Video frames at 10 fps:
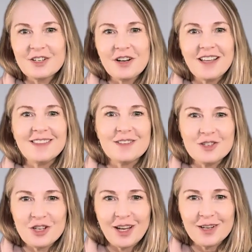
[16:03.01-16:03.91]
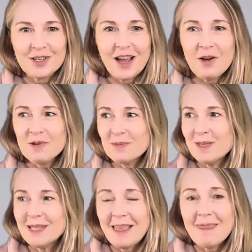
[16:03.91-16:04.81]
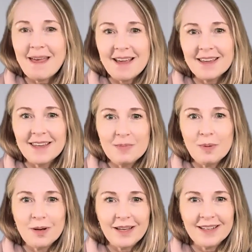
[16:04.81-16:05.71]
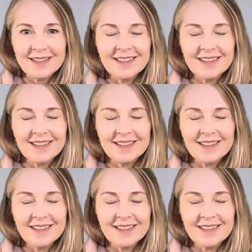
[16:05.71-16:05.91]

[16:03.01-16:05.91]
create this change. I was missing that key point.